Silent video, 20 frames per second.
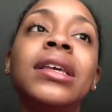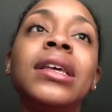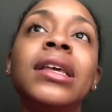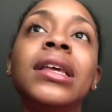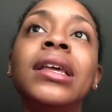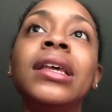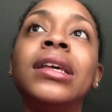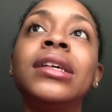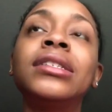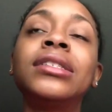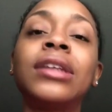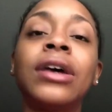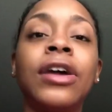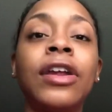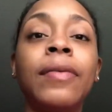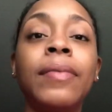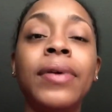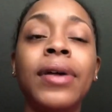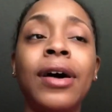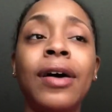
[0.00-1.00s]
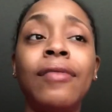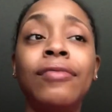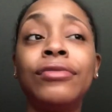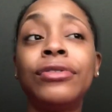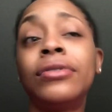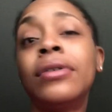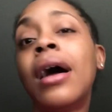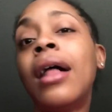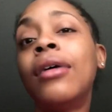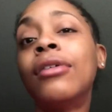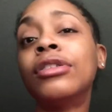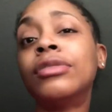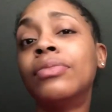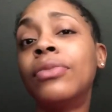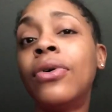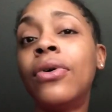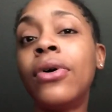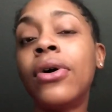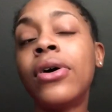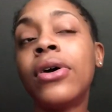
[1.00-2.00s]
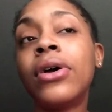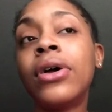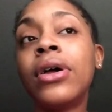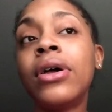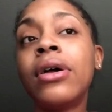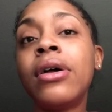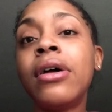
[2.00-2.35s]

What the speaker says: he started me off $2 more